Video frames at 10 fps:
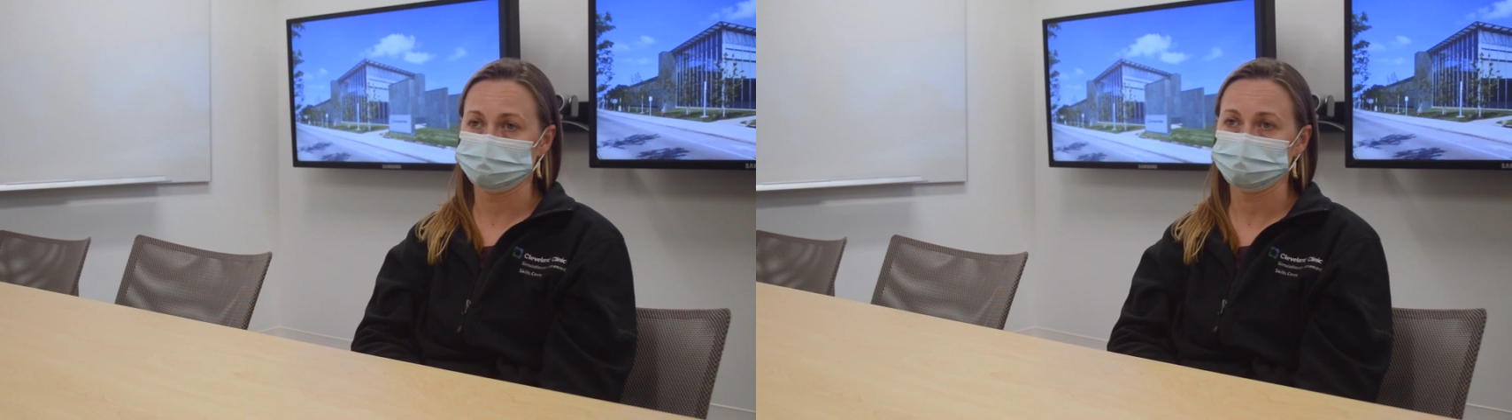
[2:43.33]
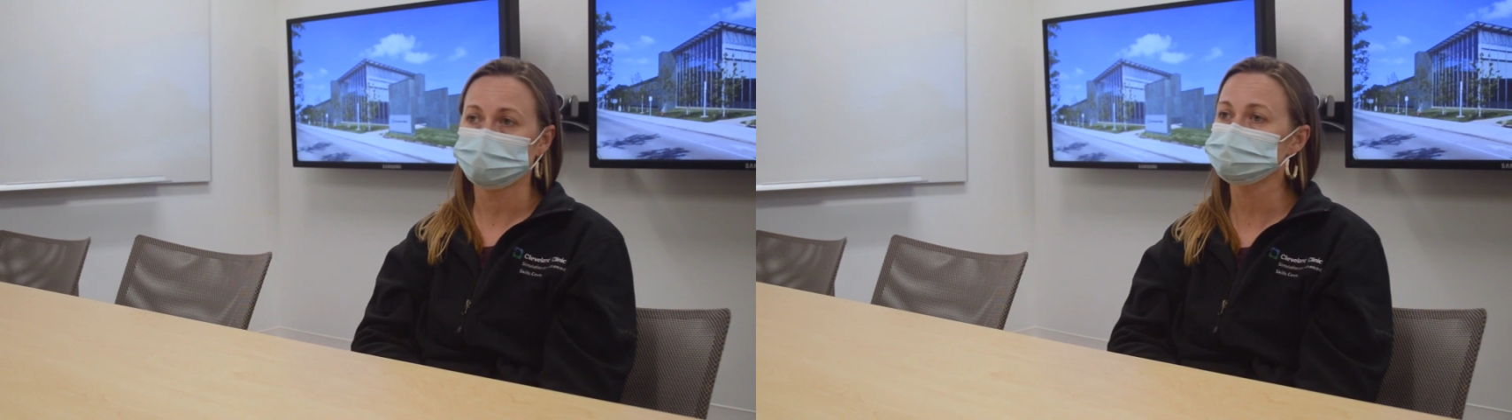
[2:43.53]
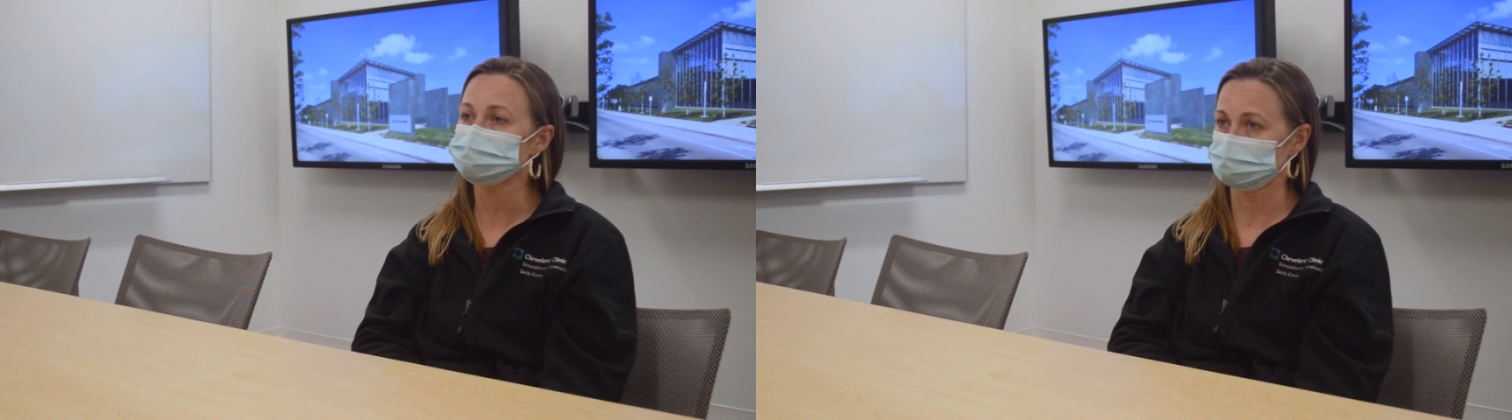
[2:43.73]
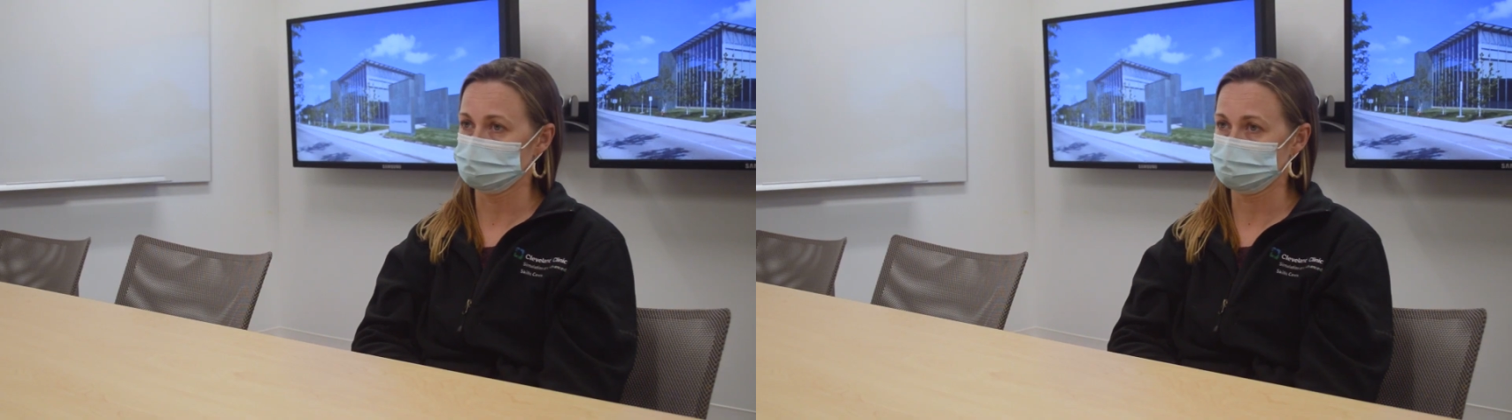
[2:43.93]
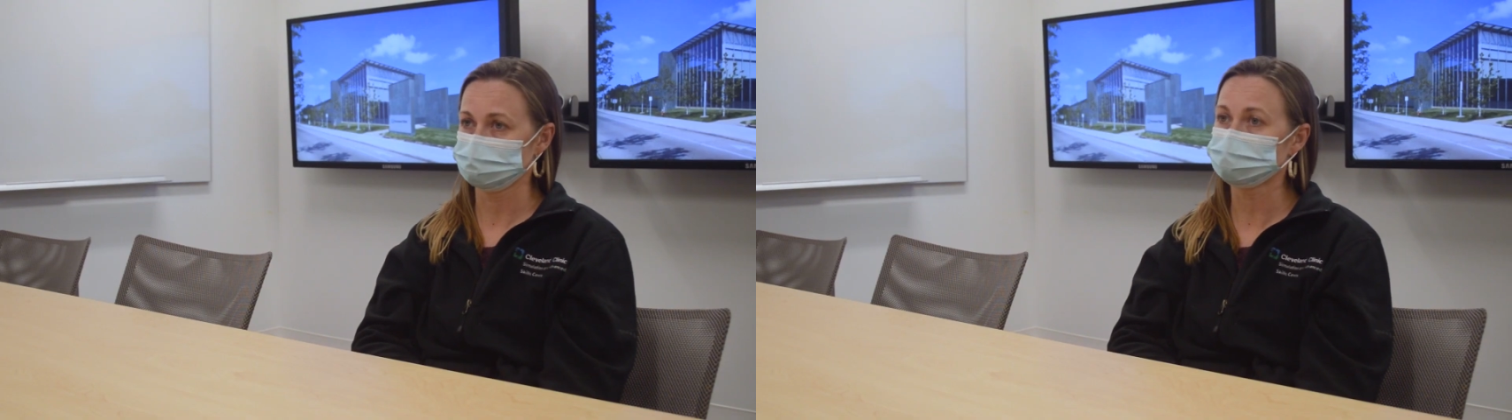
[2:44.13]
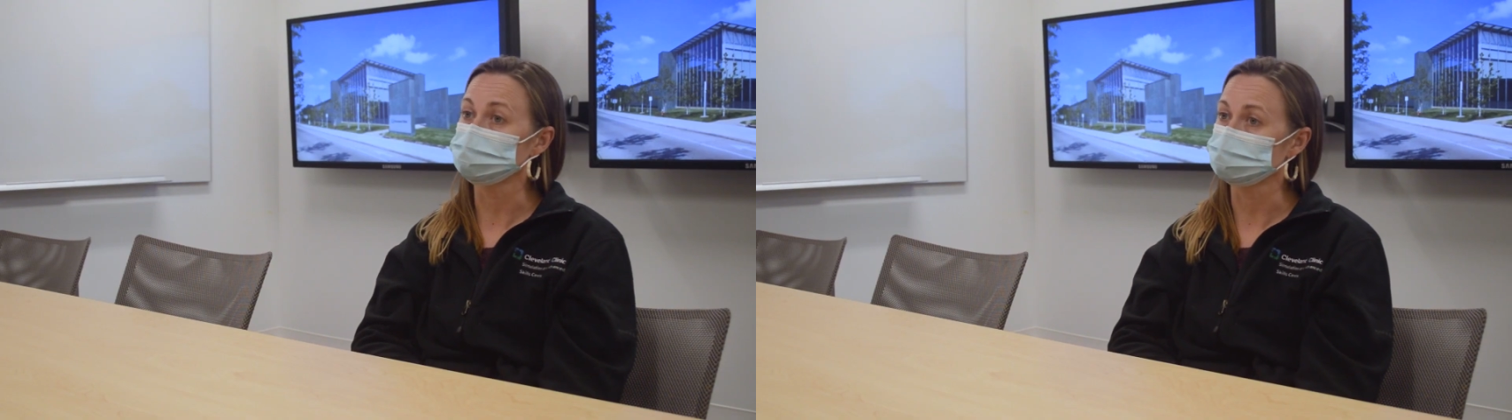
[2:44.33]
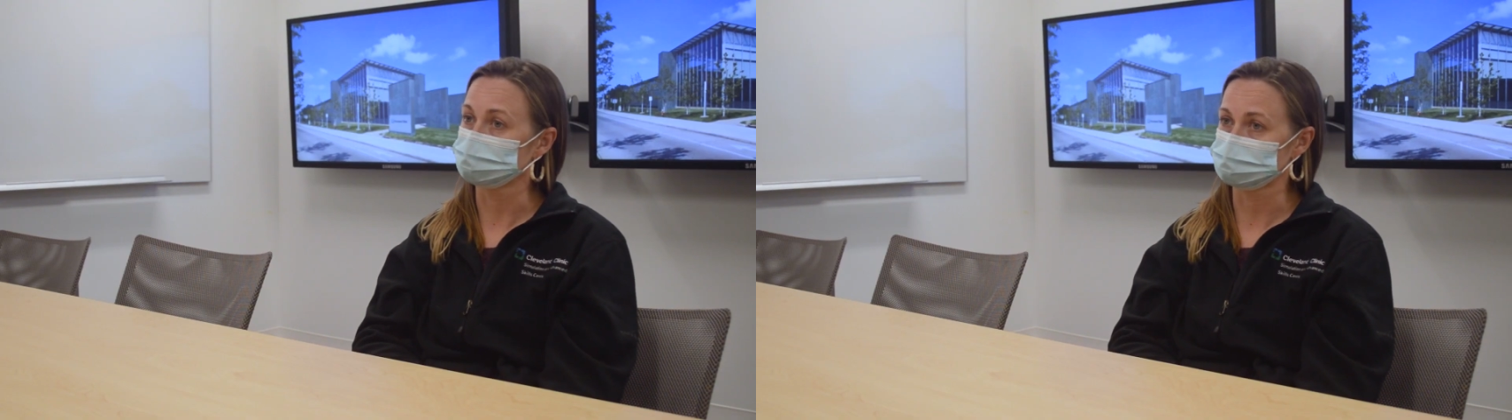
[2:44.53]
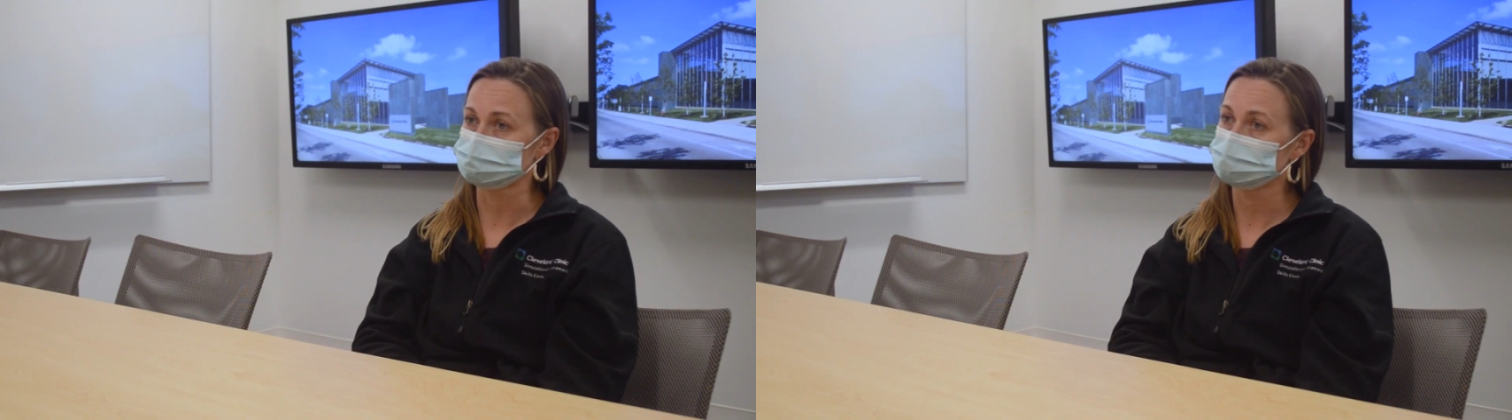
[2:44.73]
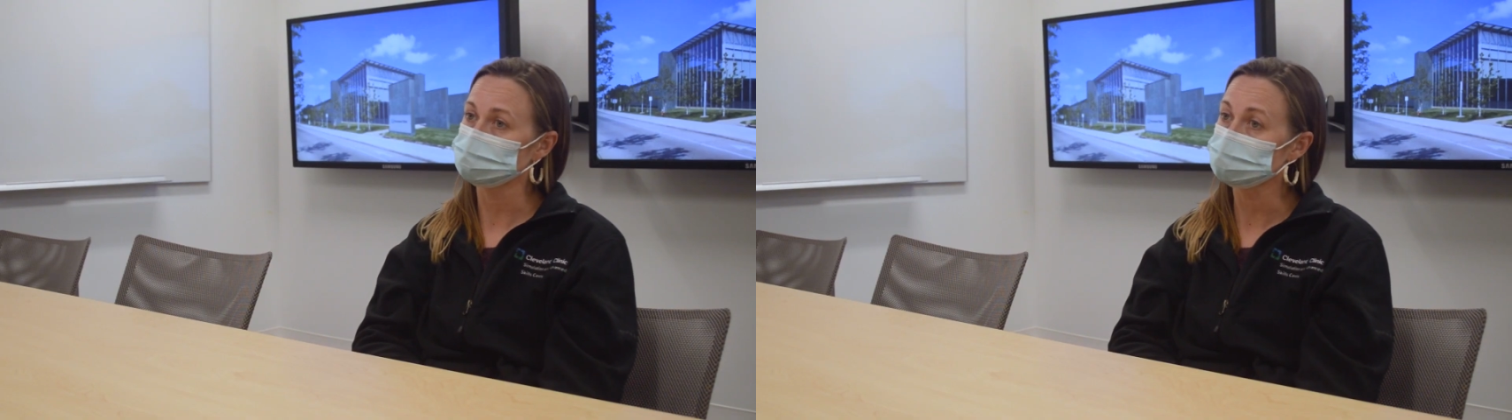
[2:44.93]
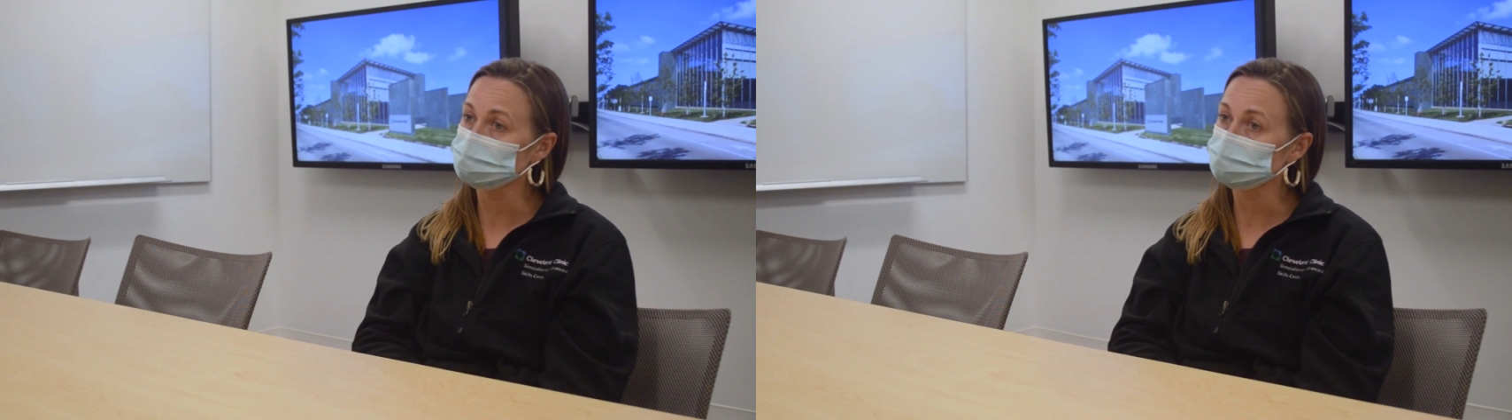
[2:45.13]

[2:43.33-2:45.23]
hundreds of caregivers that we